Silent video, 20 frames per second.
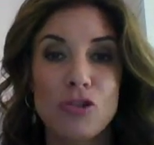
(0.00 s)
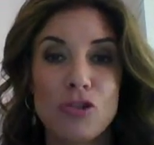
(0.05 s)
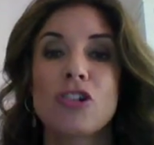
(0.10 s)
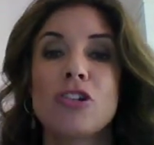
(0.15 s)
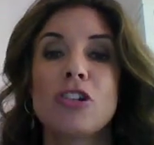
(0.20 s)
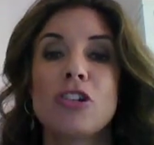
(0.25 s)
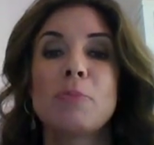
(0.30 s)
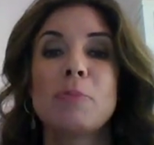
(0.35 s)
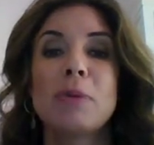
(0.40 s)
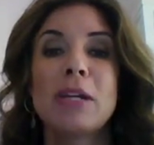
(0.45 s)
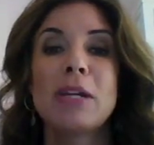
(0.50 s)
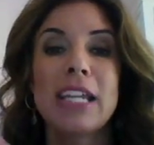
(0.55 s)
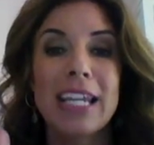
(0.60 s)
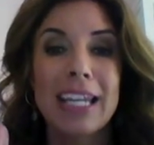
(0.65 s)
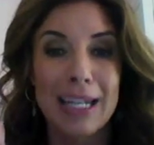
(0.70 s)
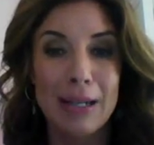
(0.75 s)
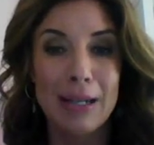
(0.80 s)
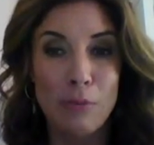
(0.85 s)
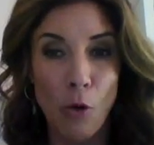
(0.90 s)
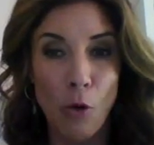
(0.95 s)
you can be
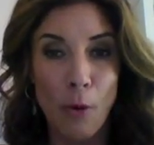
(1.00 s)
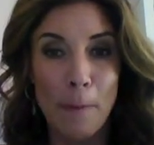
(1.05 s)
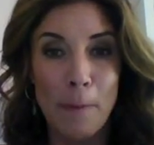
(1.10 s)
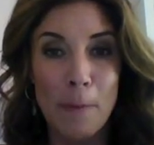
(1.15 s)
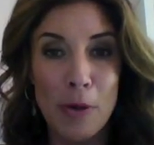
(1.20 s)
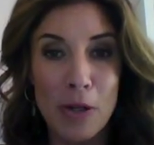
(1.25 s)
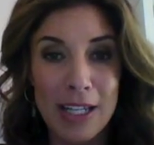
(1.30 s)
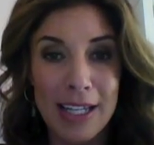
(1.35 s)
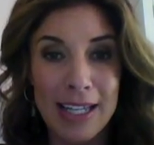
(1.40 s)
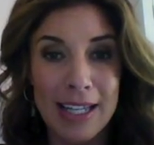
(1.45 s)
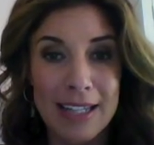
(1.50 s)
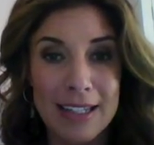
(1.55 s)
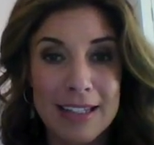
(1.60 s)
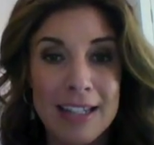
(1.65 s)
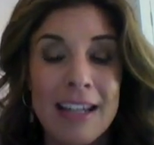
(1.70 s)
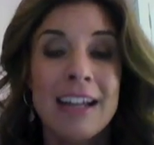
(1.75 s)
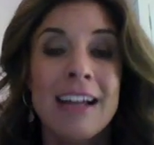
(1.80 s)
getting more bookings,